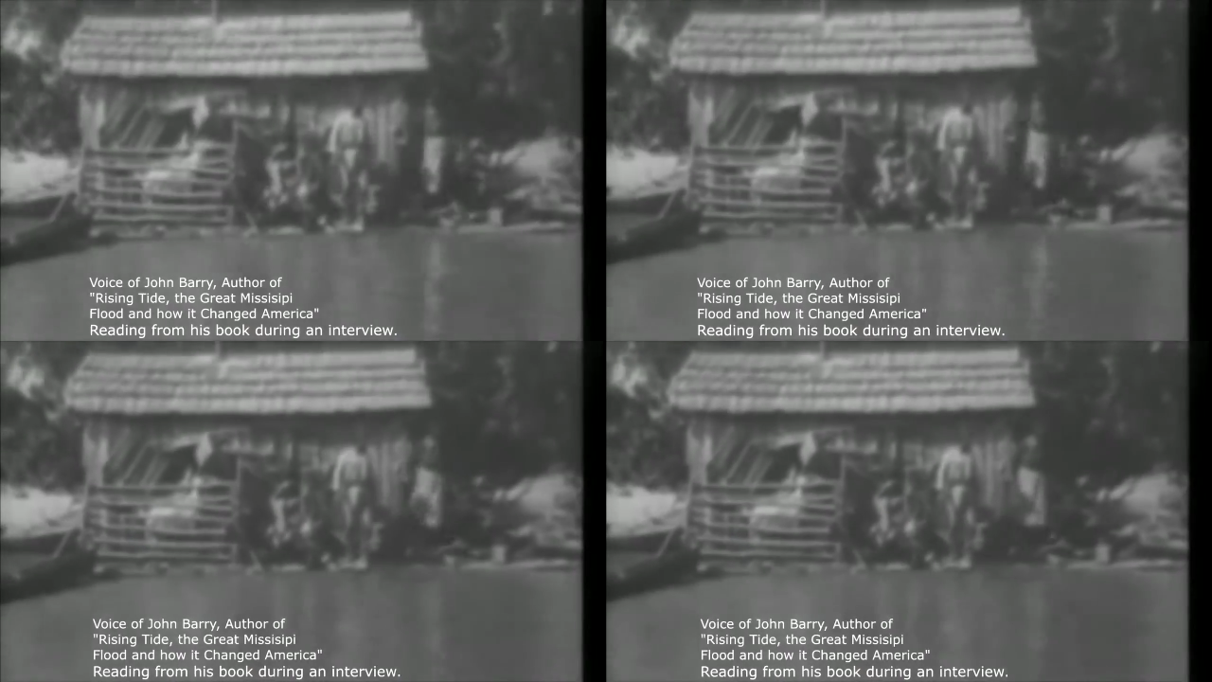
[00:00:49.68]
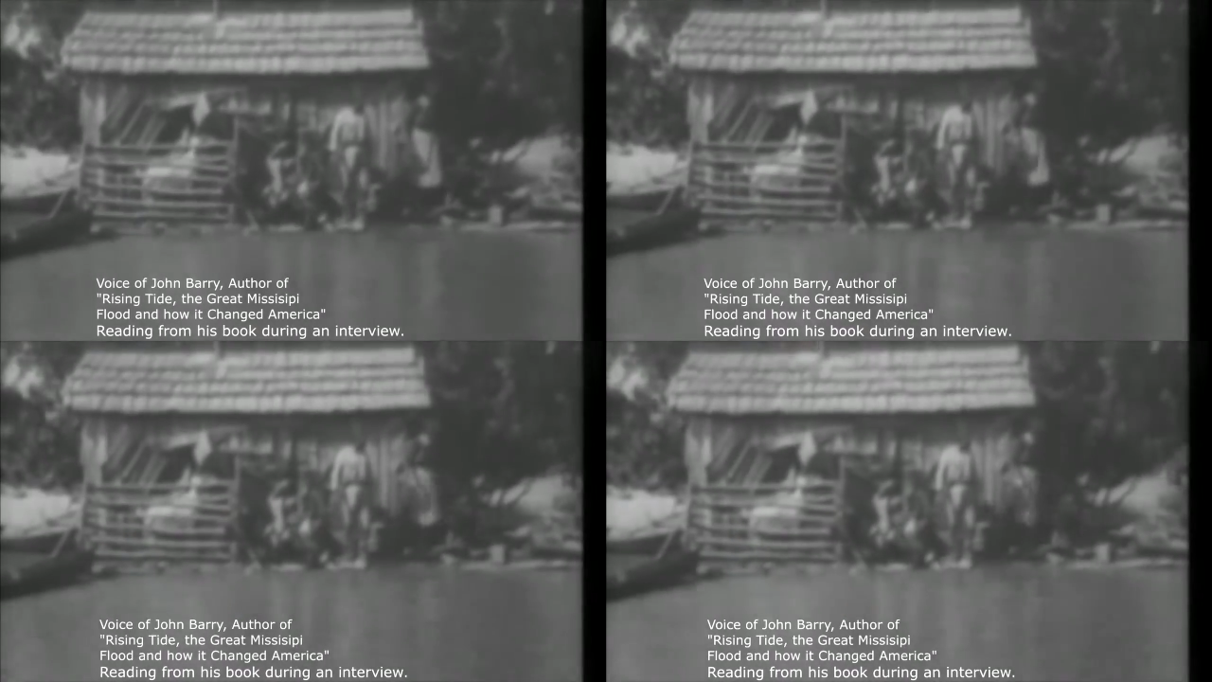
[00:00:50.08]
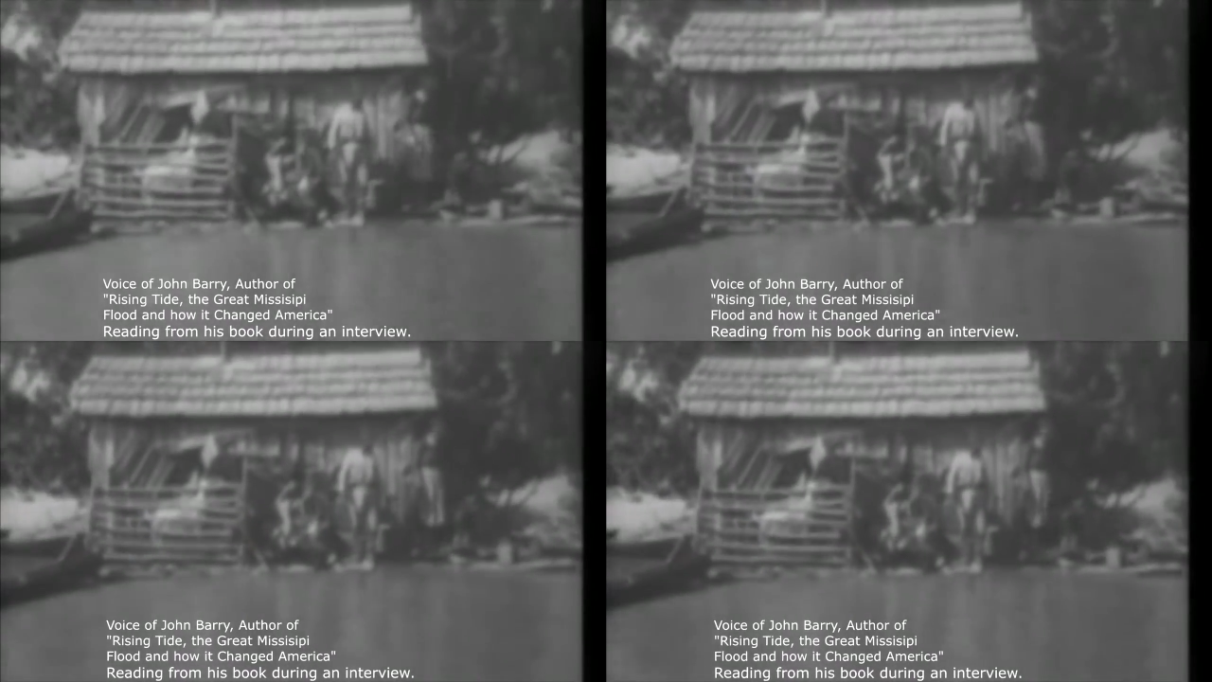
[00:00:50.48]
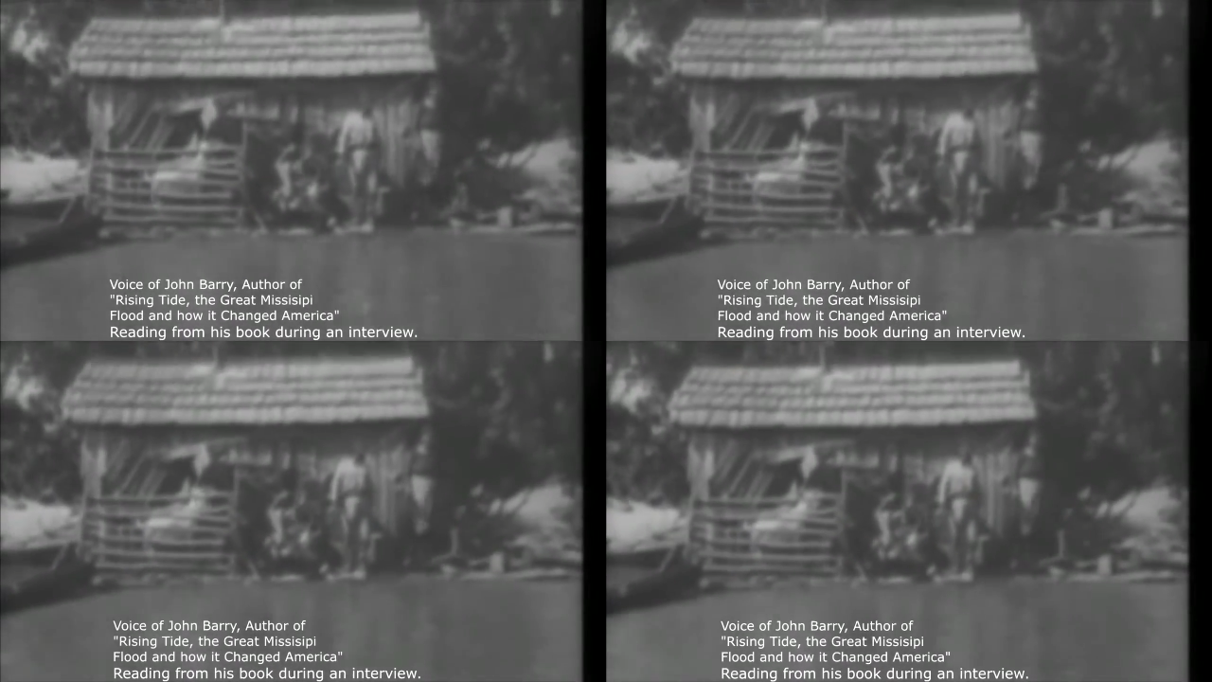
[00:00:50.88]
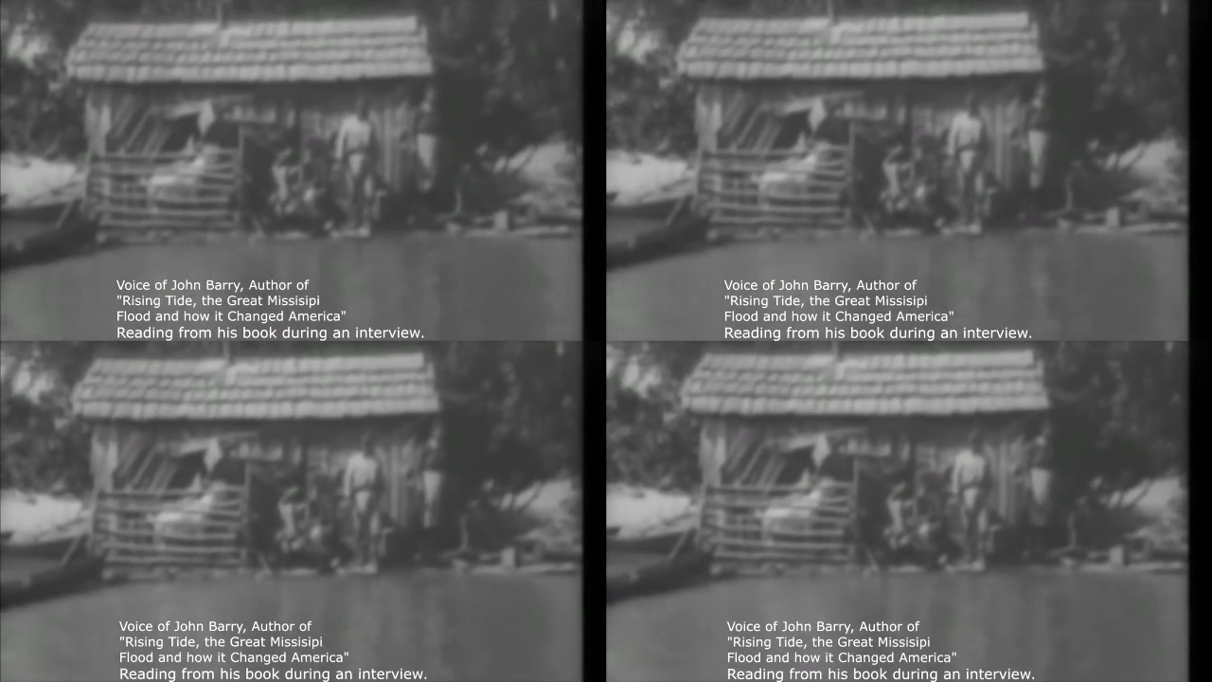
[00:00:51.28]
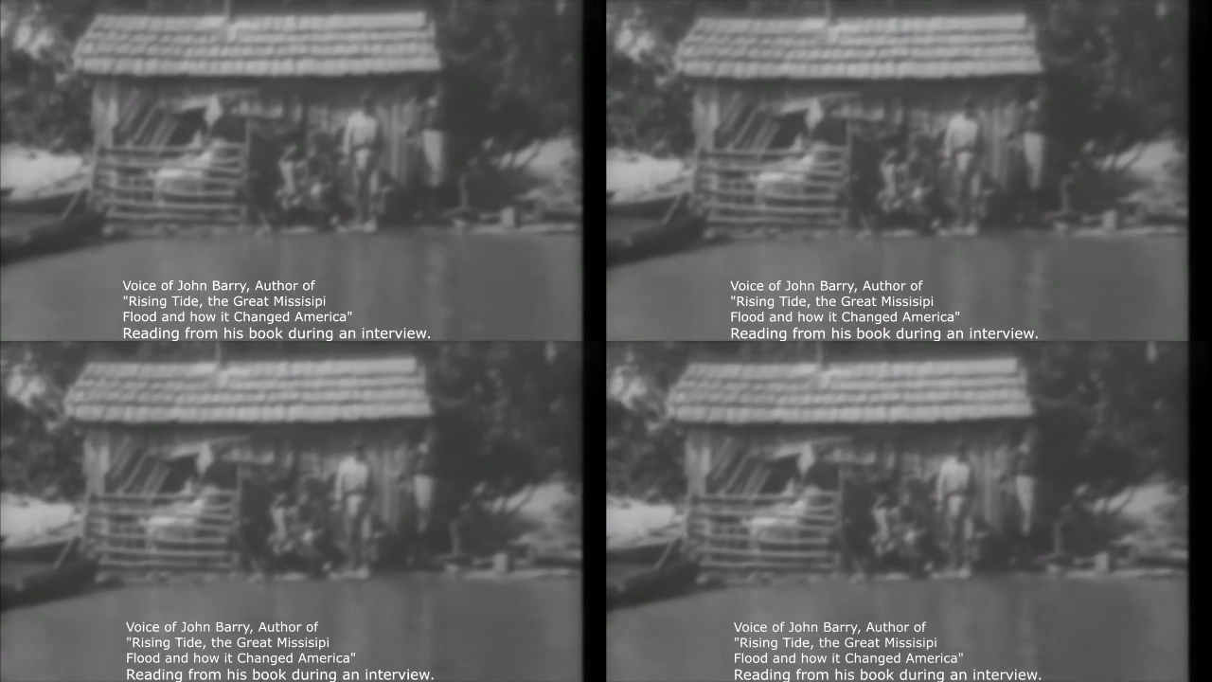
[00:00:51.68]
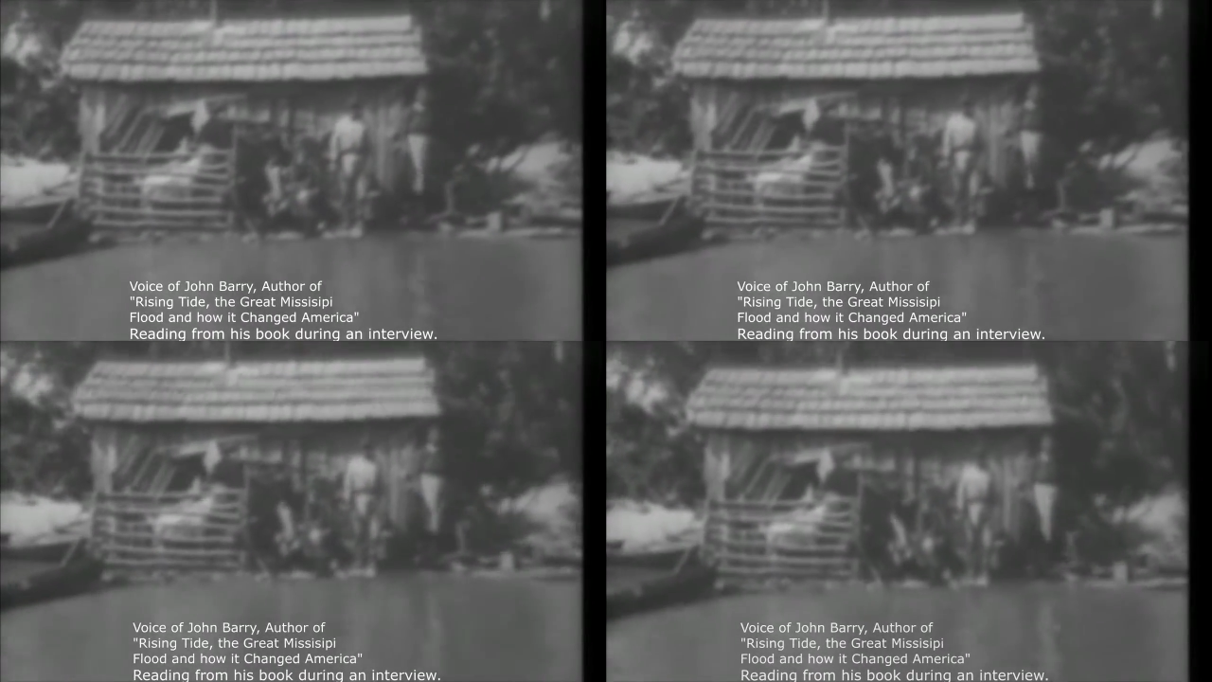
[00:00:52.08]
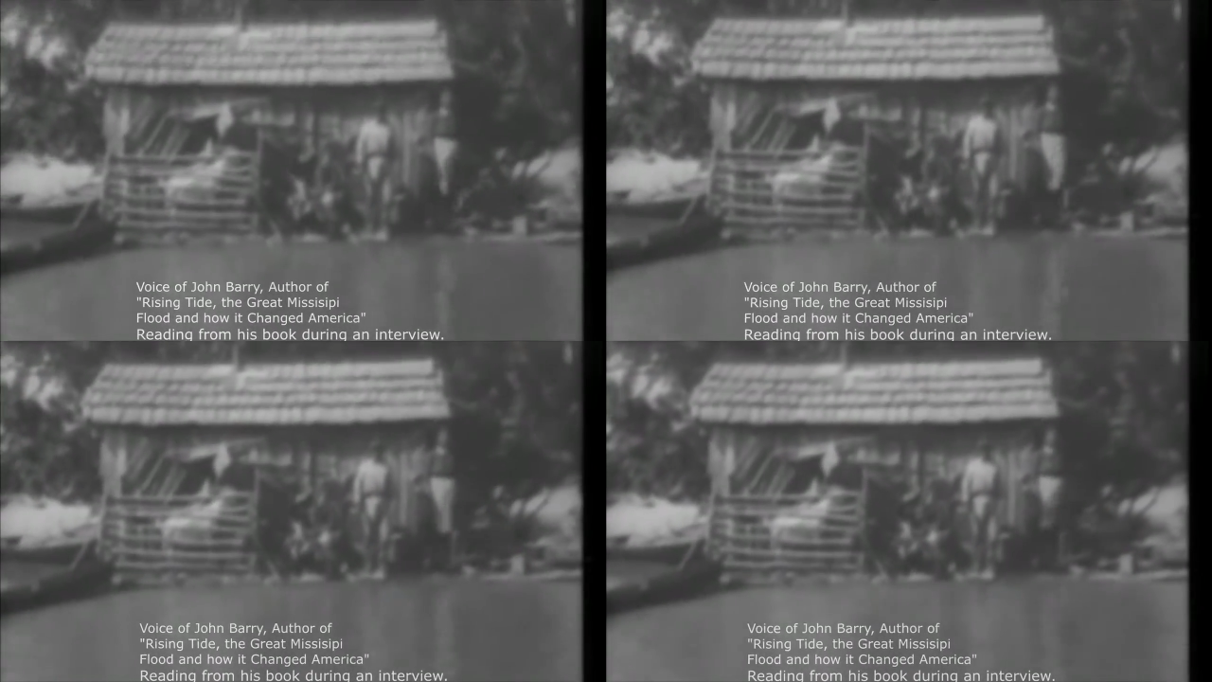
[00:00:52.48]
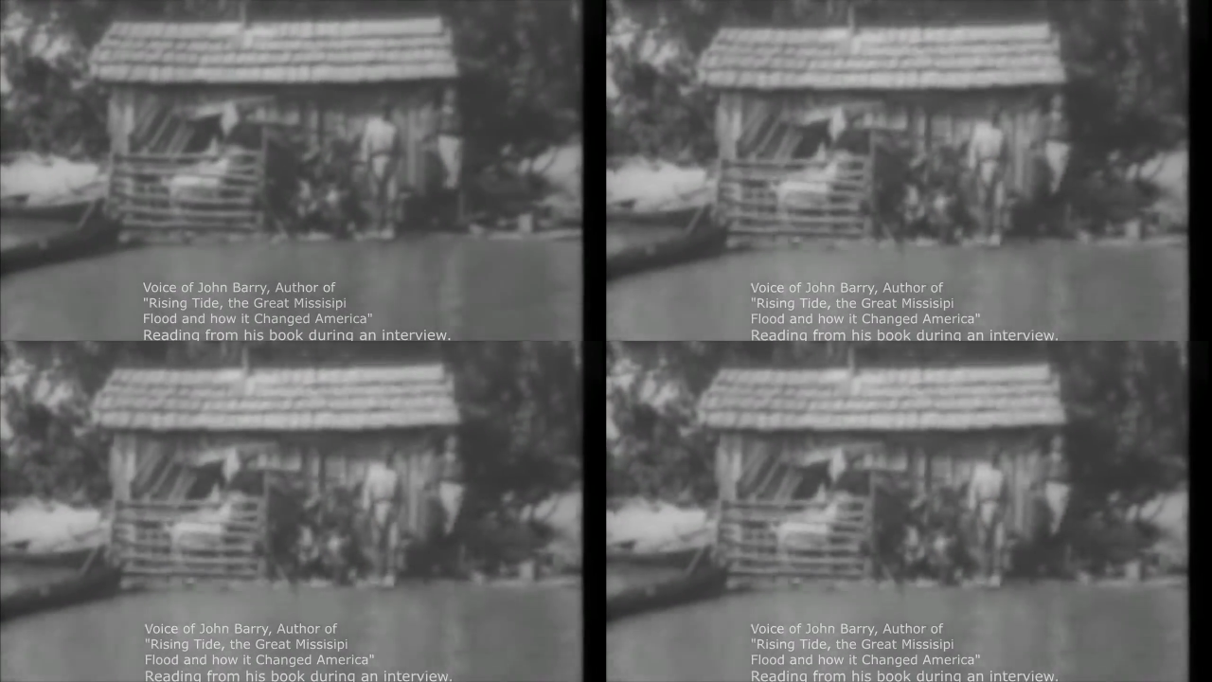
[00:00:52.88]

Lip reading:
(no speaker visible)